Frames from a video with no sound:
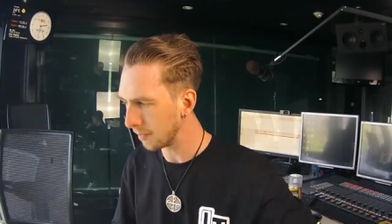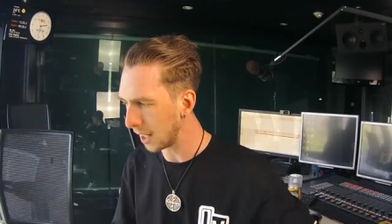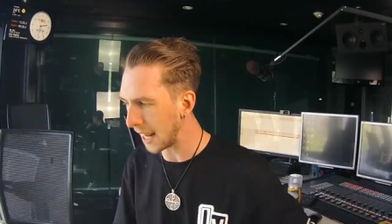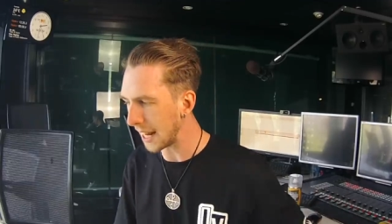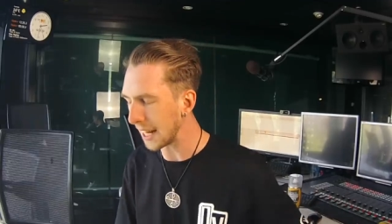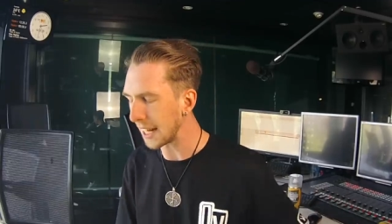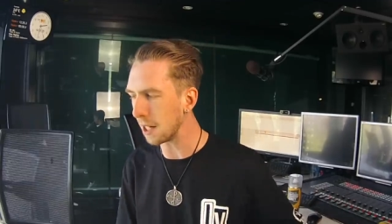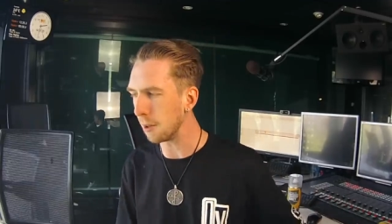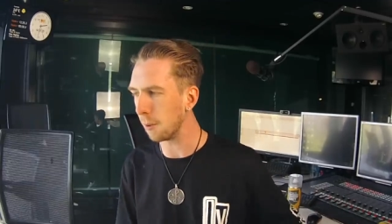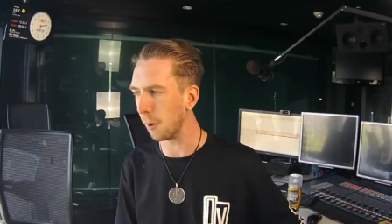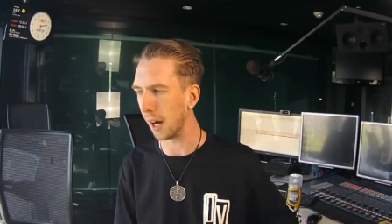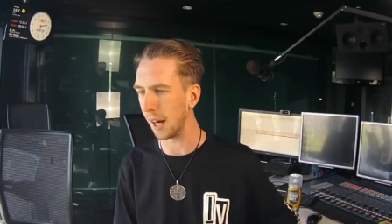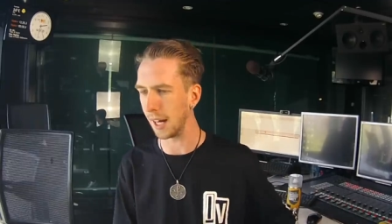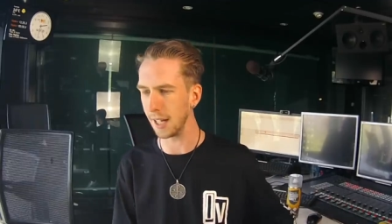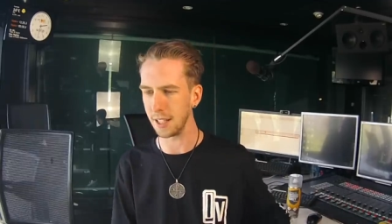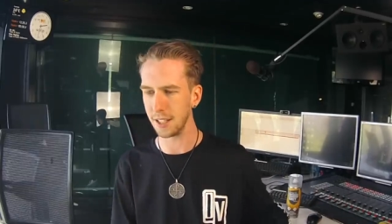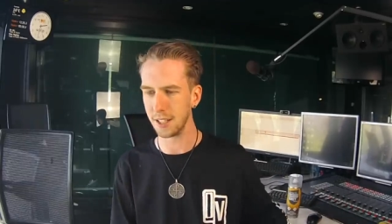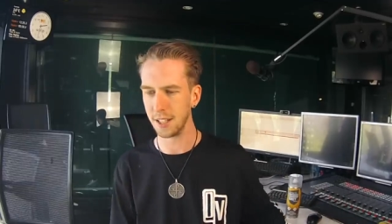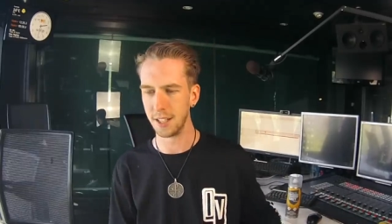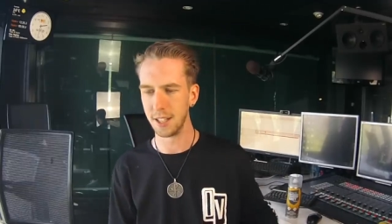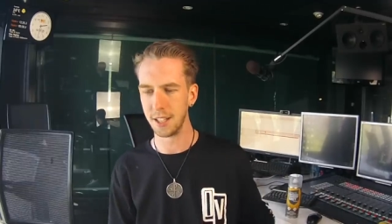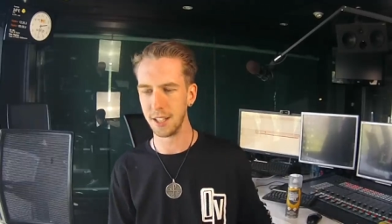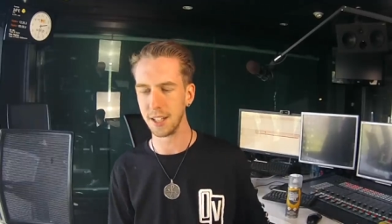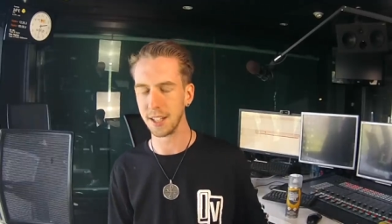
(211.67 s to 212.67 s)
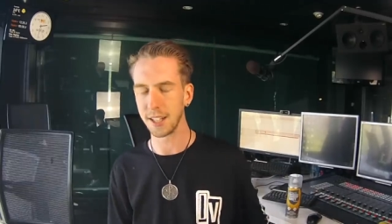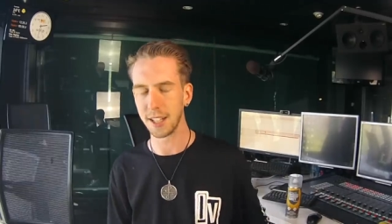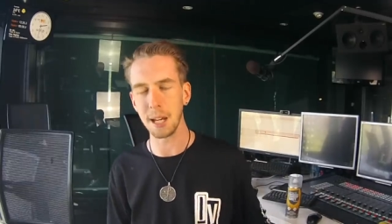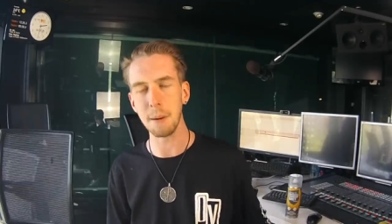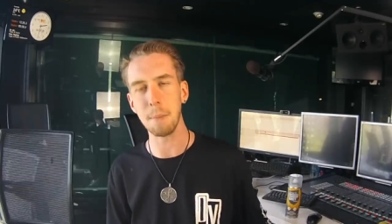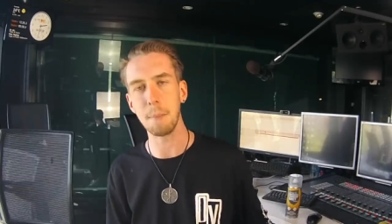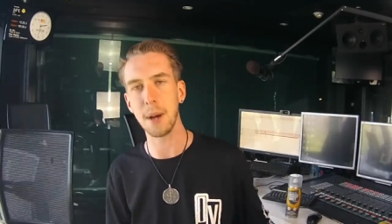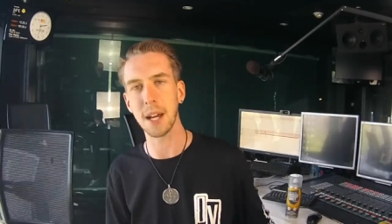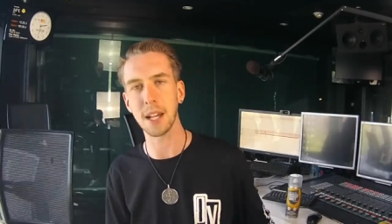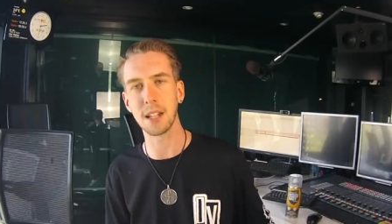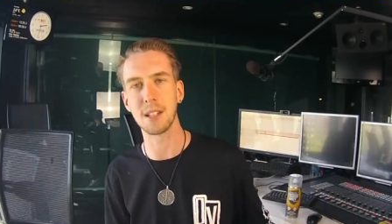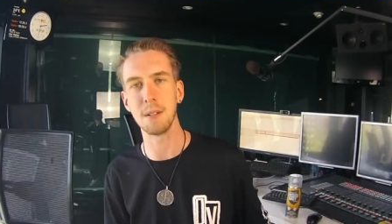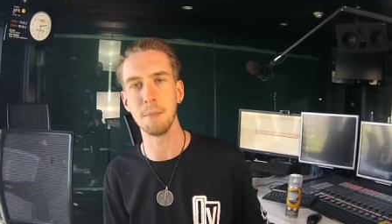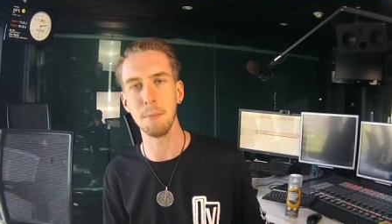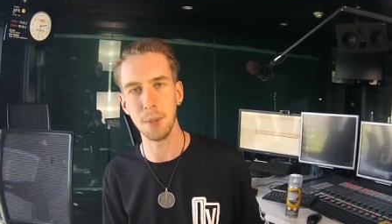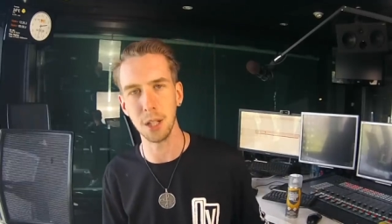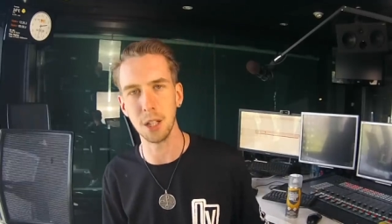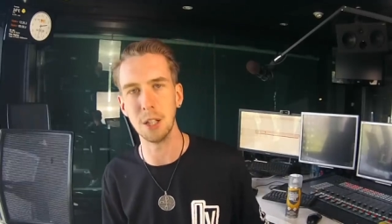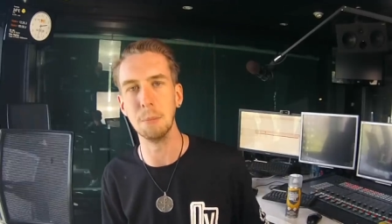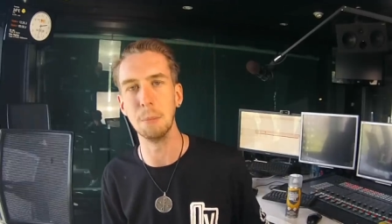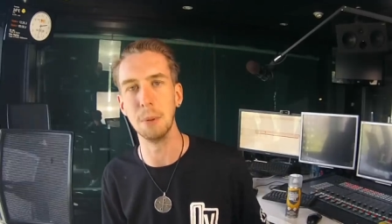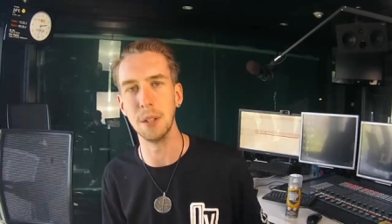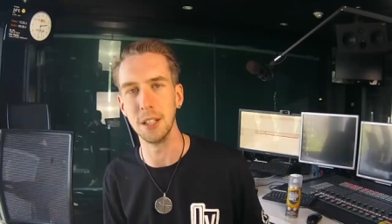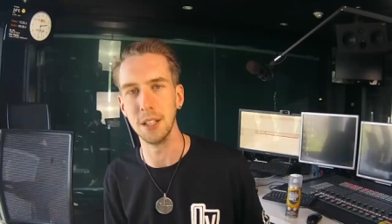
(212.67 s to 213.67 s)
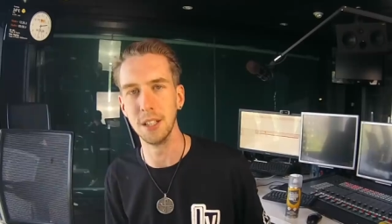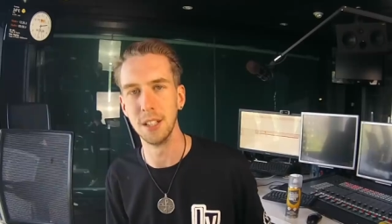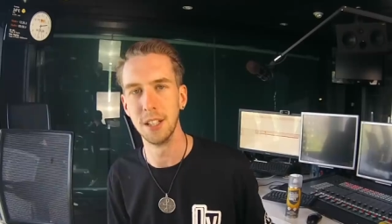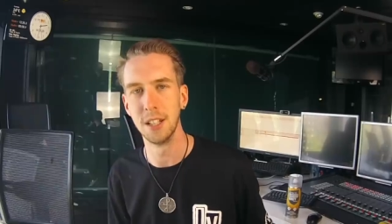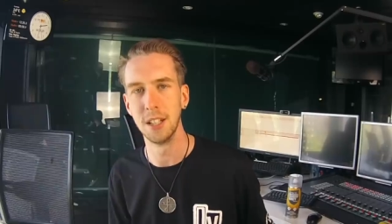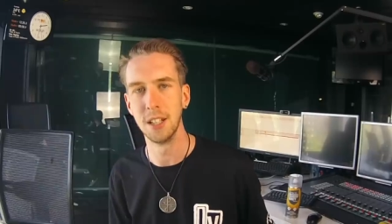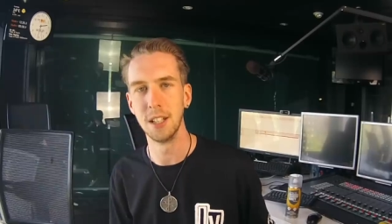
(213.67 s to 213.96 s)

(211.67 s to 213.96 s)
Anyway, get back to Melbourne.